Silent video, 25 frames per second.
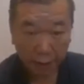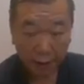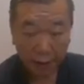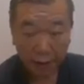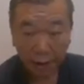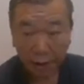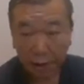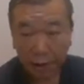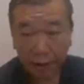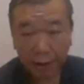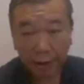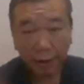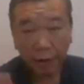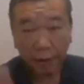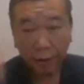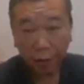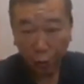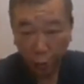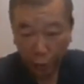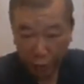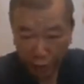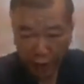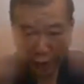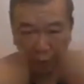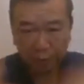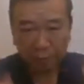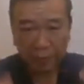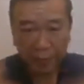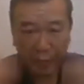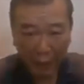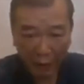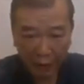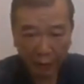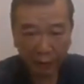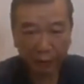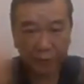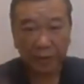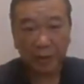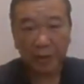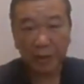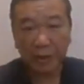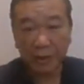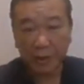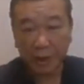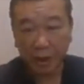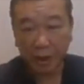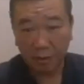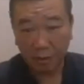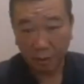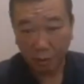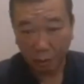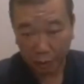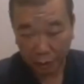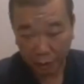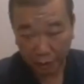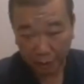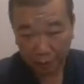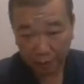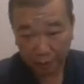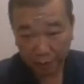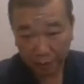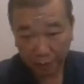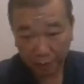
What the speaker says: you see, we have tons of genes inside our body,